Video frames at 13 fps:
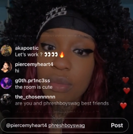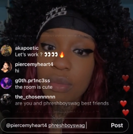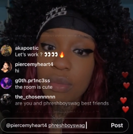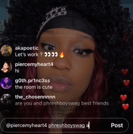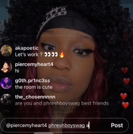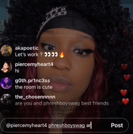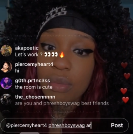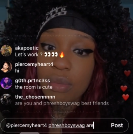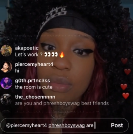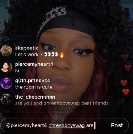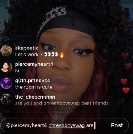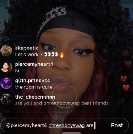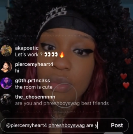
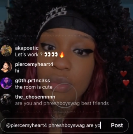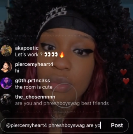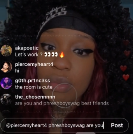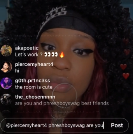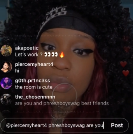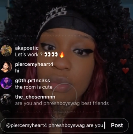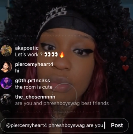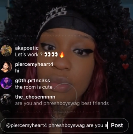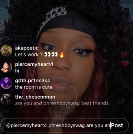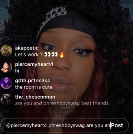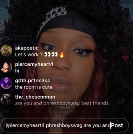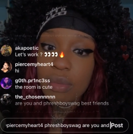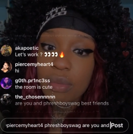
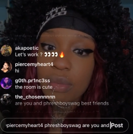[no speech]